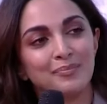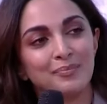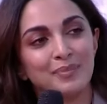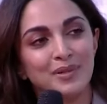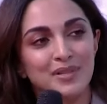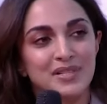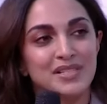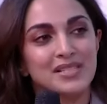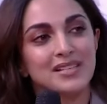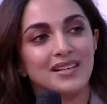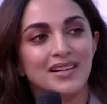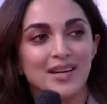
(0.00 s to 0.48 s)

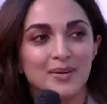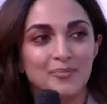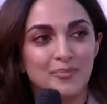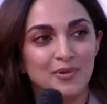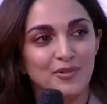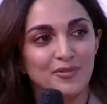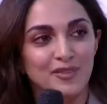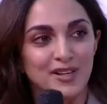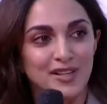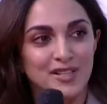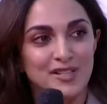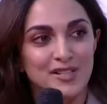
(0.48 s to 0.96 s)
personal and
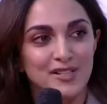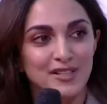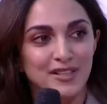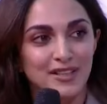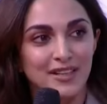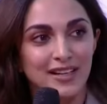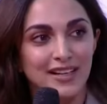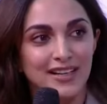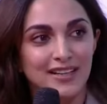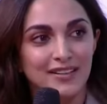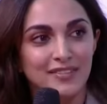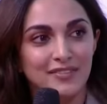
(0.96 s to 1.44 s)
professional
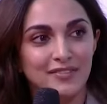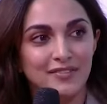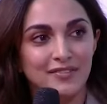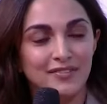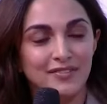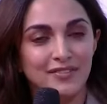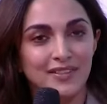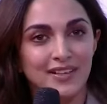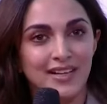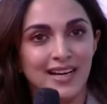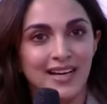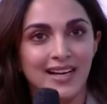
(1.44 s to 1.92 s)
life.
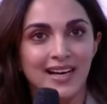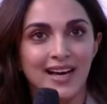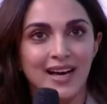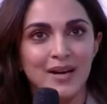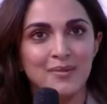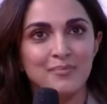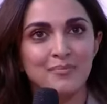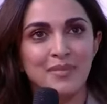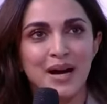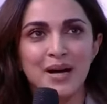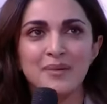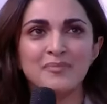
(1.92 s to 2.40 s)
And
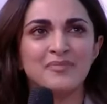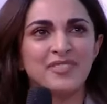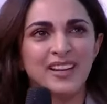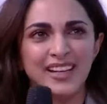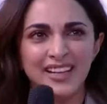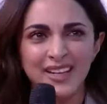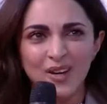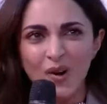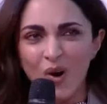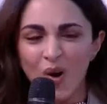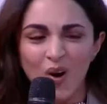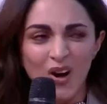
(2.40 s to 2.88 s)
I'm
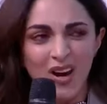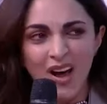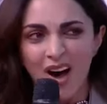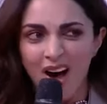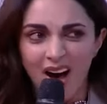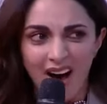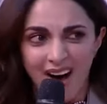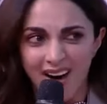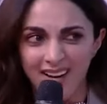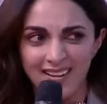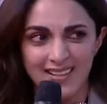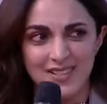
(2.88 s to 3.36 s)
very all
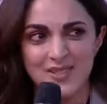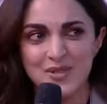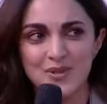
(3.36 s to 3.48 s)
heart.